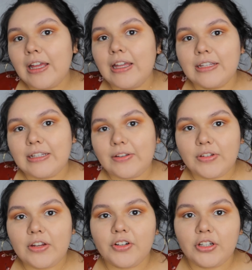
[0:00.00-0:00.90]
And like
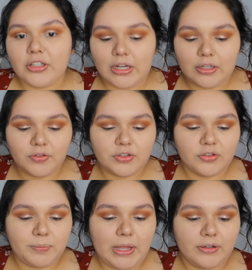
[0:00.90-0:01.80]
I always
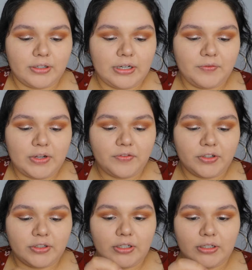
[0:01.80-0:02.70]
use powder. I've never
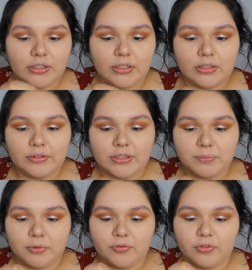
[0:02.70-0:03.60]
done this
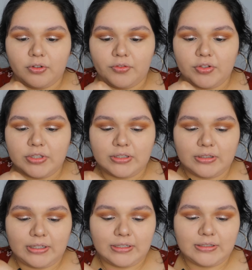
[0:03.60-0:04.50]
before. This isn't,
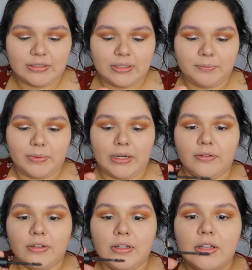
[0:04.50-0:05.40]
like I said, deep brown.